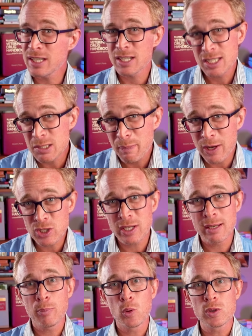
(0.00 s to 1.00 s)
is
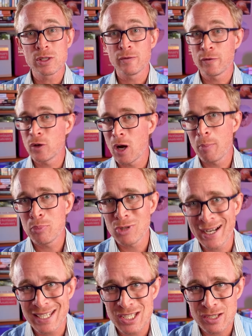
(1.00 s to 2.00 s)
especially important for our
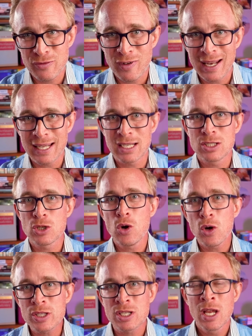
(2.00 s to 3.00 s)
brachycephalic
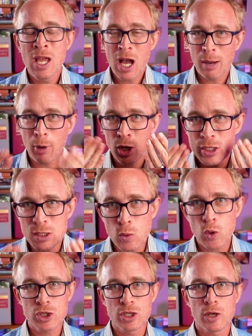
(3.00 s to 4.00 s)
dogs, our
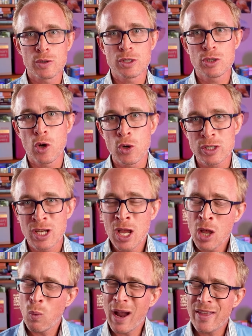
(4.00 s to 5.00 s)
squash-nosed dogs,
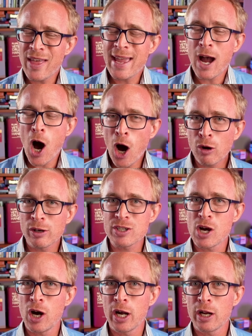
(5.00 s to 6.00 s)
where they are at
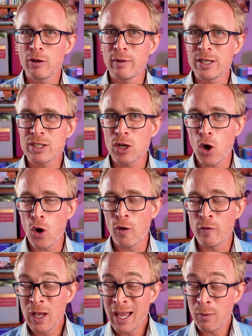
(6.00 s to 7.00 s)
a higher risk
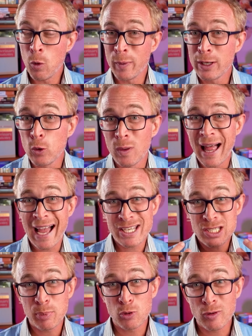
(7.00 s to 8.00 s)
of what we call
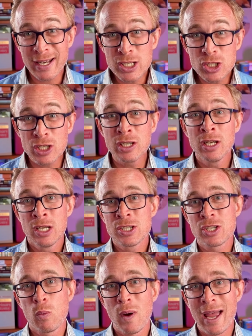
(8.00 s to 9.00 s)
aspiration,
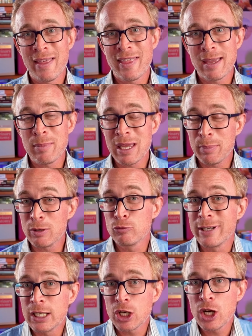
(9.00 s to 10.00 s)
so where they maybe
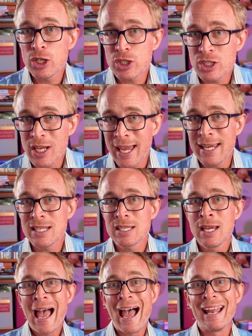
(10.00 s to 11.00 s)
regurgitate
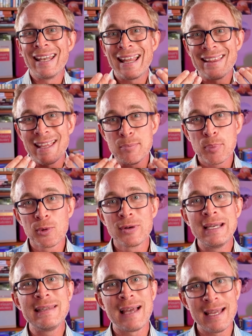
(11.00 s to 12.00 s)
and then they
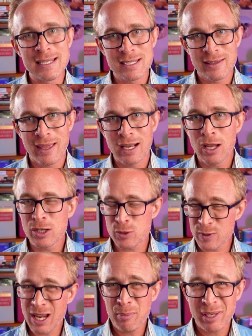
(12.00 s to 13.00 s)
breathe that into their lungs,
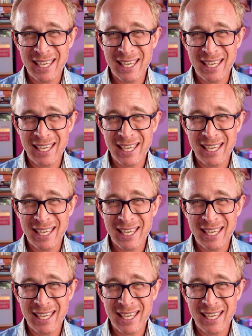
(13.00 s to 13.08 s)
which can be